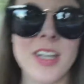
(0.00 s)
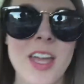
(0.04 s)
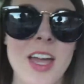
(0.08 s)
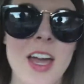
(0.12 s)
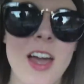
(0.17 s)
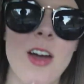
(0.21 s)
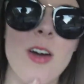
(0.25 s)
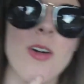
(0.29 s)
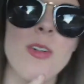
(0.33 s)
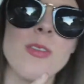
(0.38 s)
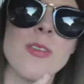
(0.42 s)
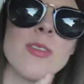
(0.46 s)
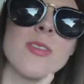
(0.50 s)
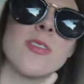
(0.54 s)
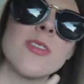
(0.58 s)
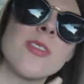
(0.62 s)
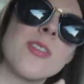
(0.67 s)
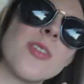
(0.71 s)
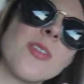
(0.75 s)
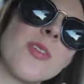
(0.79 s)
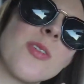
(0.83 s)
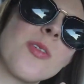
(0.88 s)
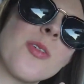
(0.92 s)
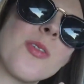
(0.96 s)
now,
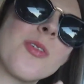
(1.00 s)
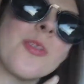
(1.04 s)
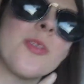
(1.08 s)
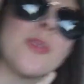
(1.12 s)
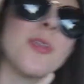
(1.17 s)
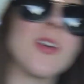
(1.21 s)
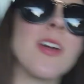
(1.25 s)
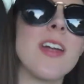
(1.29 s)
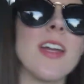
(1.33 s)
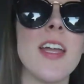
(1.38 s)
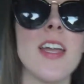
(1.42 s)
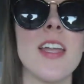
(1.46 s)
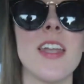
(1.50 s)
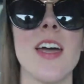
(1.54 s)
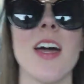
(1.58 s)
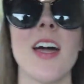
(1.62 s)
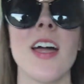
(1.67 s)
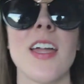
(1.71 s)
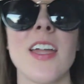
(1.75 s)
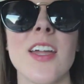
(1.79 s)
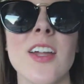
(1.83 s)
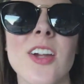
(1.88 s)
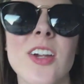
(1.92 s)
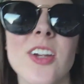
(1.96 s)
Court and
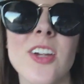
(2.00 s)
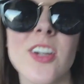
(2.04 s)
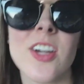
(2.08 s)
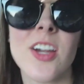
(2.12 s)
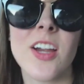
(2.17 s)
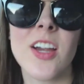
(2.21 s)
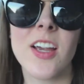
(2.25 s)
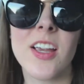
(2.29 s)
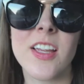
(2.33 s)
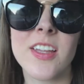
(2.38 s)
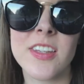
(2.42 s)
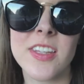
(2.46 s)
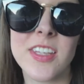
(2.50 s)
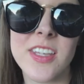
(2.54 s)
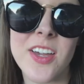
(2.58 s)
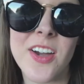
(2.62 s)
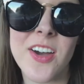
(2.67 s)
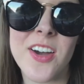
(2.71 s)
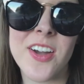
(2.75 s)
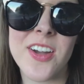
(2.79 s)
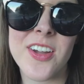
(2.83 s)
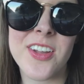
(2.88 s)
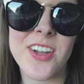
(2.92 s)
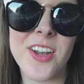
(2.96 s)
I are currently
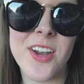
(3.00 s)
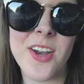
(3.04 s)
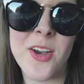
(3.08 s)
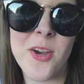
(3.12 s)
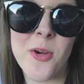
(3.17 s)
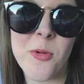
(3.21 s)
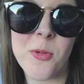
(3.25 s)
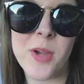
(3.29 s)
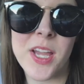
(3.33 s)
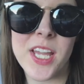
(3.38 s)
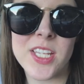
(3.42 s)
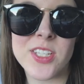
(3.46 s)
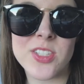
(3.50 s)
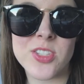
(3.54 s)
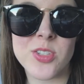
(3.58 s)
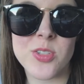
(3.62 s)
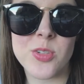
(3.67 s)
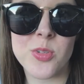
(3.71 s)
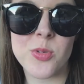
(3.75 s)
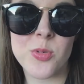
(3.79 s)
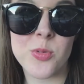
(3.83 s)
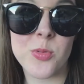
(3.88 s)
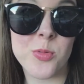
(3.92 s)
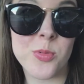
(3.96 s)
on our way to
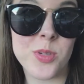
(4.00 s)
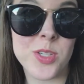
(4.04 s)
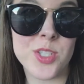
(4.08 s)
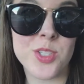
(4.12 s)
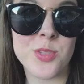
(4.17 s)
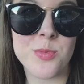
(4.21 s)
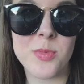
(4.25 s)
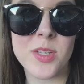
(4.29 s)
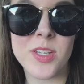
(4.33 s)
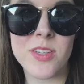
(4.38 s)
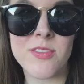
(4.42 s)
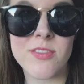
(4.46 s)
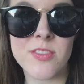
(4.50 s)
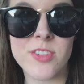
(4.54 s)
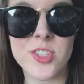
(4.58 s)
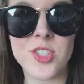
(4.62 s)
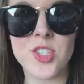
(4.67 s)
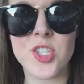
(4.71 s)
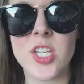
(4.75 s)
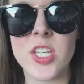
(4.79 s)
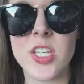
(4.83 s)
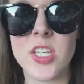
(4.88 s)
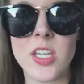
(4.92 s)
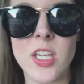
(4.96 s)
Richmond,
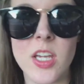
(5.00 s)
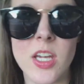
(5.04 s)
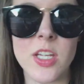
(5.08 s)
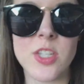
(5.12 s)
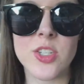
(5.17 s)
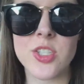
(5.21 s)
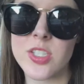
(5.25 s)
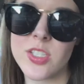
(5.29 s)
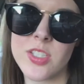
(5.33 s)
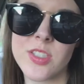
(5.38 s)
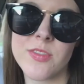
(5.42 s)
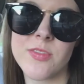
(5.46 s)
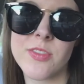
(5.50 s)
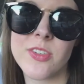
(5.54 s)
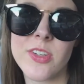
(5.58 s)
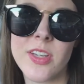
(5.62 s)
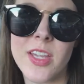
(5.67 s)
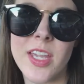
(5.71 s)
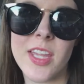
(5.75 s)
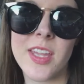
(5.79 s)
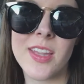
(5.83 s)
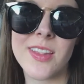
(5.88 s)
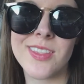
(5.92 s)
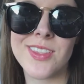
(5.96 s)
Virginia, just for
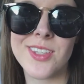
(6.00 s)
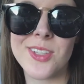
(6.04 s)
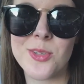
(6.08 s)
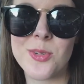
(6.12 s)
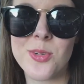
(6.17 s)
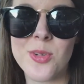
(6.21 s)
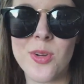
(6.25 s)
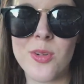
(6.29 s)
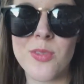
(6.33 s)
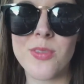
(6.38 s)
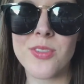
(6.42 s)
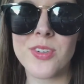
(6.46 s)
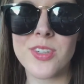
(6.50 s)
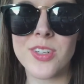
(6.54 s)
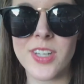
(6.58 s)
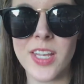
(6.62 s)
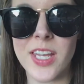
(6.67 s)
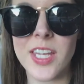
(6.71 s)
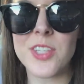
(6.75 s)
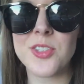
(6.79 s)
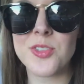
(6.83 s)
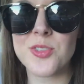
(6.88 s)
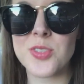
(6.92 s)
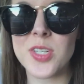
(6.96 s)
a little
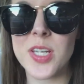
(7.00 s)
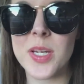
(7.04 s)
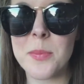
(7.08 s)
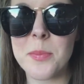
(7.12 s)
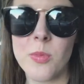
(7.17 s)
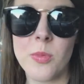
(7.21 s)
overnight trip.